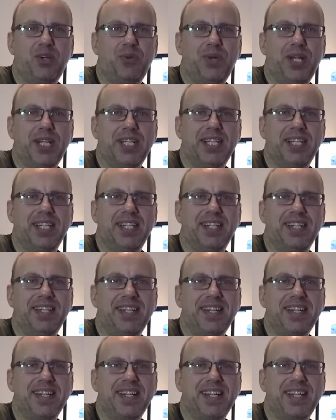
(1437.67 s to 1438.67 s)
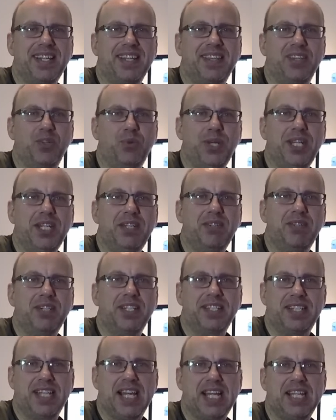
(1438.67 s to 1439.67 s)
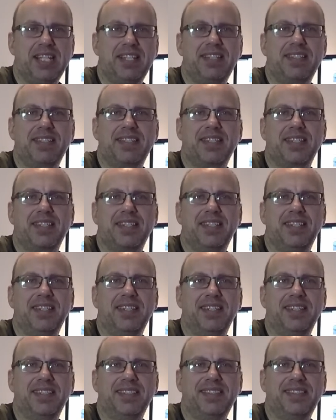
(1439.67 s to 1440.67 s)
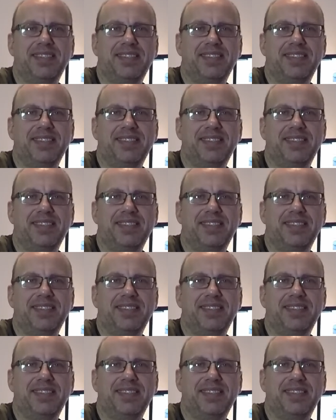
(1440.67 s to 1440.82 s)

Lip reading: when the winter has ended in